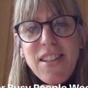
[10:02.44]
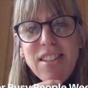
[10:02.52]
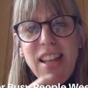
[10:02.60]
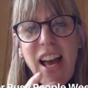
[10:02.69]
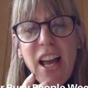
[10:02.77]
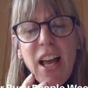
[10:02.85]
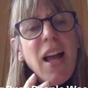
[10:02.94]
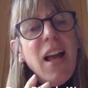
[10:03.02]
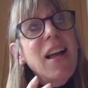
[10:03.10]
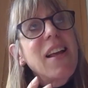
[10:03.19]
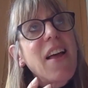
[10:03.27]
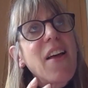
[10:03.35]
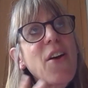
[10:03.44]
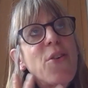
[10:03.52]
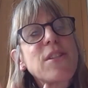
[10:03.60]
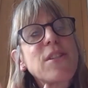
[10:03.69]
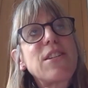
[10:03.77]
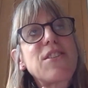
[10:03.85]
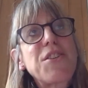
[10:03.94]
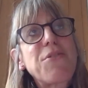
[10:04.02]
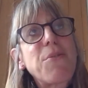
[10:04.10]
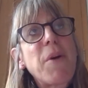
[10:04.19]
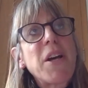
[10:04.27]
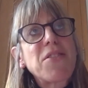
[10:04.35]
does that obviously it's a
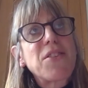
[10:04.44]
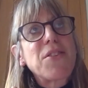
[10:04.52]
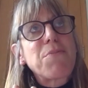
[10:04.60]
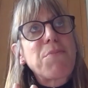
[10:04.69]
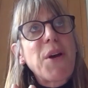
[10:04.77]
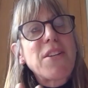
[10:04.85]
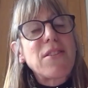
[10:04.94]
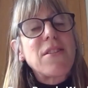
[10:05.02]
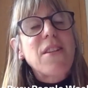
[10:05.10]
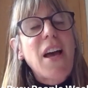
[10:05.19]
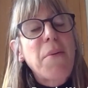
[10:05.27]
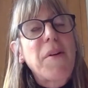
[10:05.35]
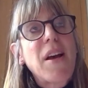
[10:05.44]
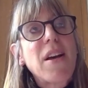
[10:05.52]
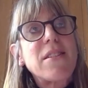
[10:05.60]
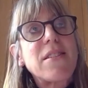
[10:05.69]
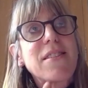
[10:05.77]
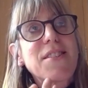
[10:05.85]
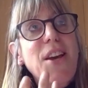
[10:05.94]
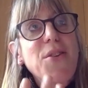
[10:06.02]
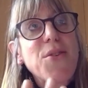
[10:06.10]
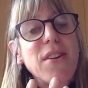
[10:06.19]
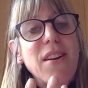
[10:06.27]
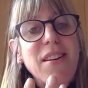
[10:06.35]
different person type, and I
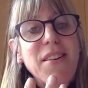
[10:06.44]
don't,